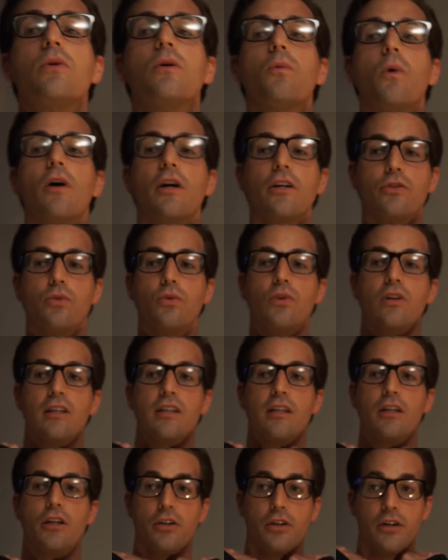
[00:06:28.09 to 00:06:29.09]
works
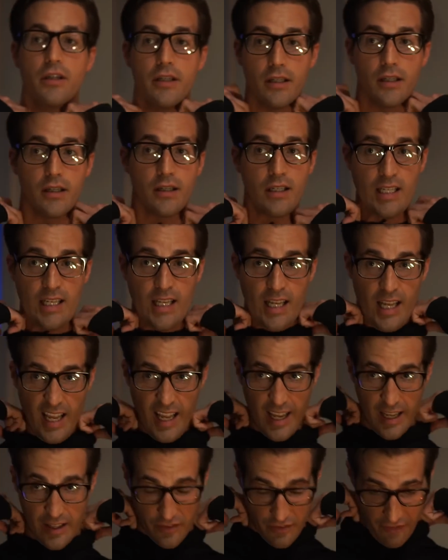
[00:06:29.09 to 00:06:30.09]
really good.
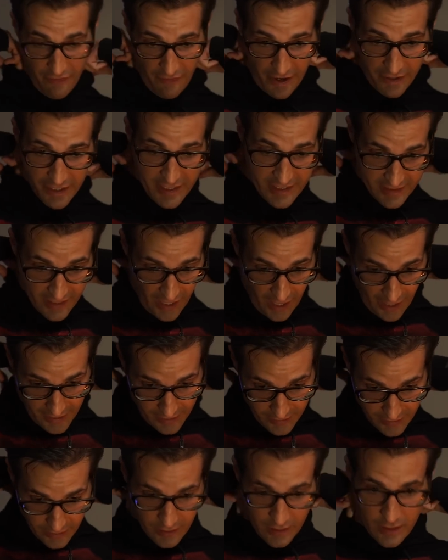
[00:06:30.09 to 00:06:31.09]
It's very
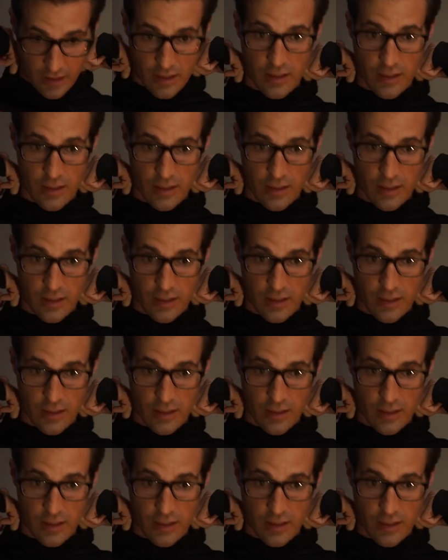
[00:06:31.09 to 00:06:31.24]
tight.